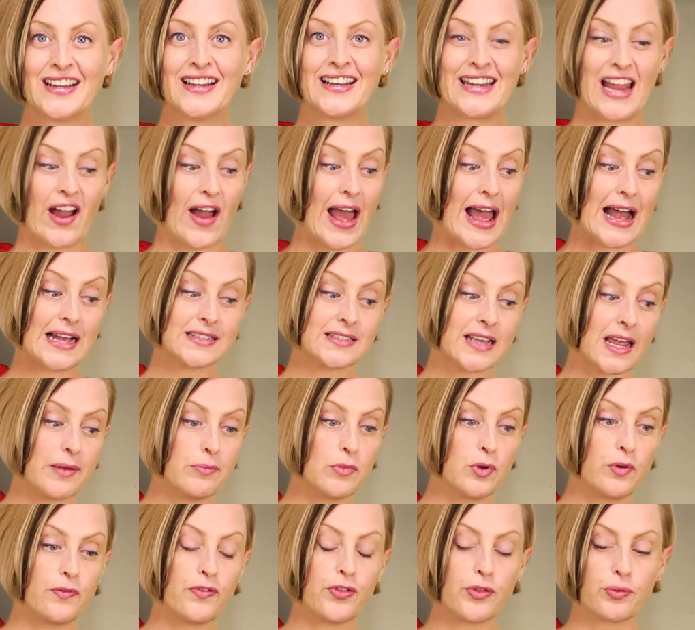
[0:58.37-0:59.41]
Now, as I
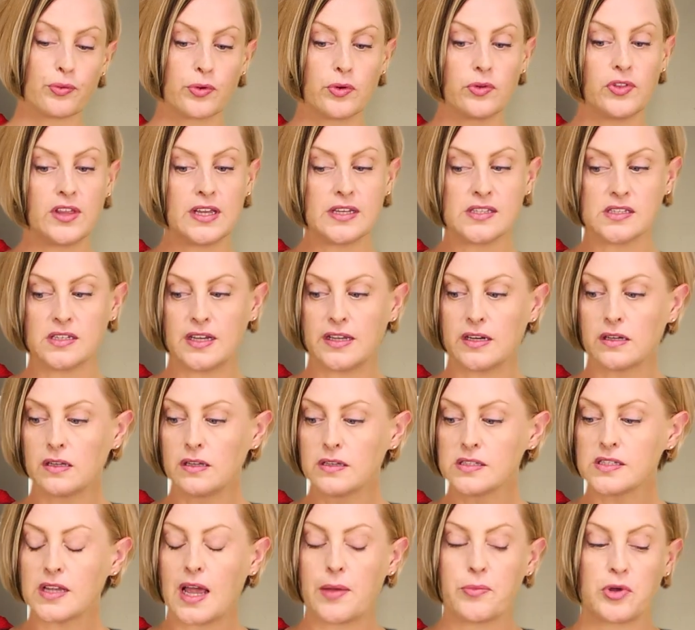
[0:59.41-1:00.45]
move through these
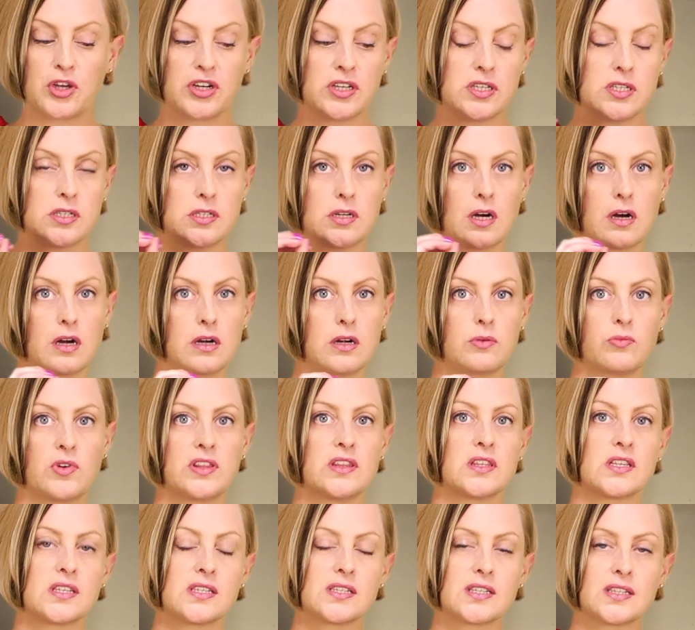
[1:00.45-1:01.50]
needles, I'm going to start
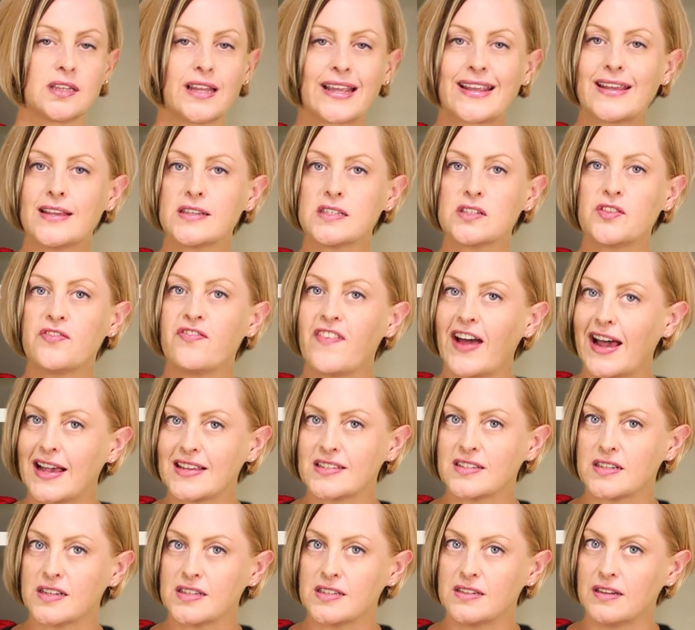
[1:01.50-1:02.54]
with the slickest,
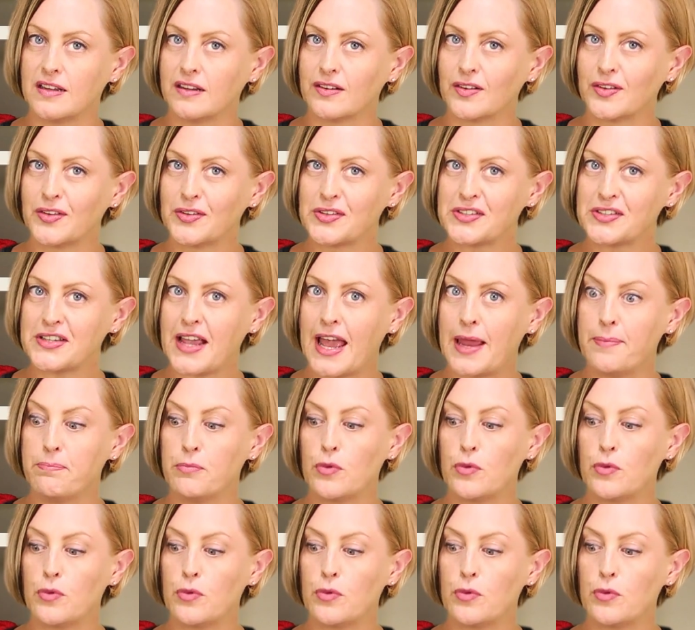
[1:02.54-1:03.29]
fastest needles and